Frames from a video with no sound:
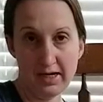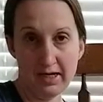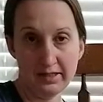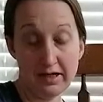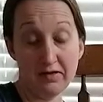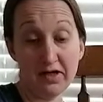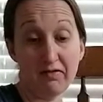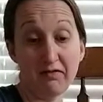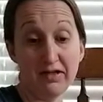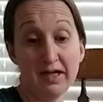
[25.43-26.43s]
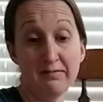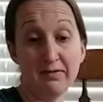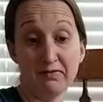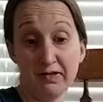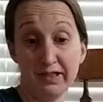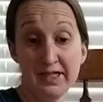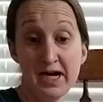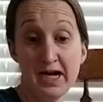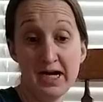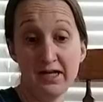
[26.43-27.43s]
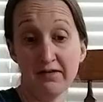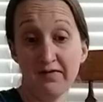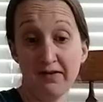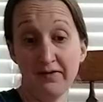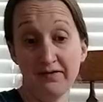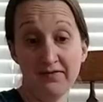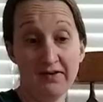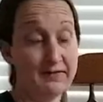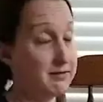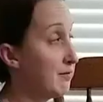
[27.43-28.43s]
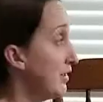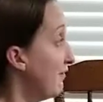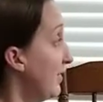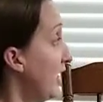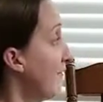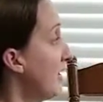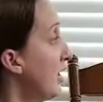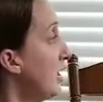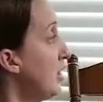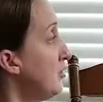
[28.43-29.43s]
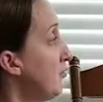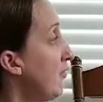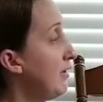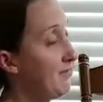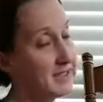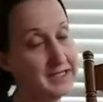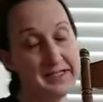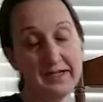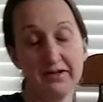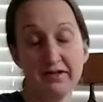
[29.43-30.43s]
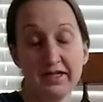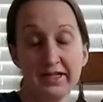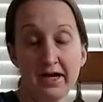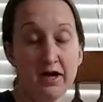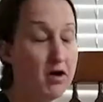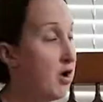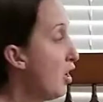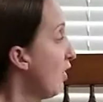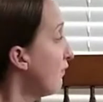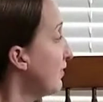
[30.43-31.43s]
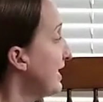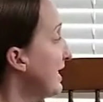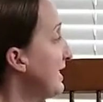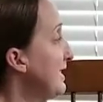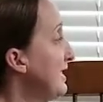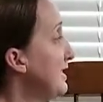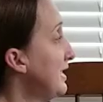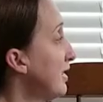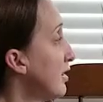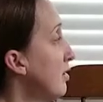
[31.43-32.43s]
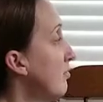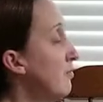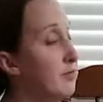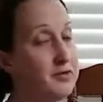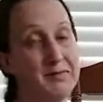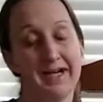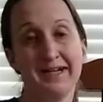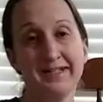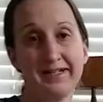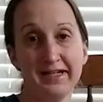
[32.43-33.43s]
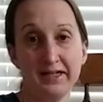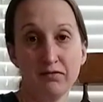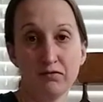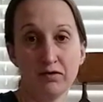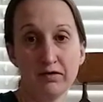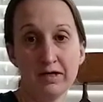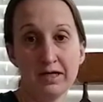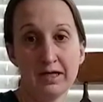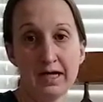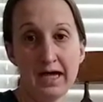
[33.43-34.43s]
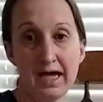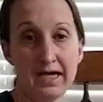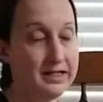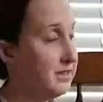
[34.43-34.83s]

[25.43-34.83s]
It's not like 3 times 3 is 9 or 5 times 5 is 25. So what we have to consider is, for the endings here, what multiplies to equal 8?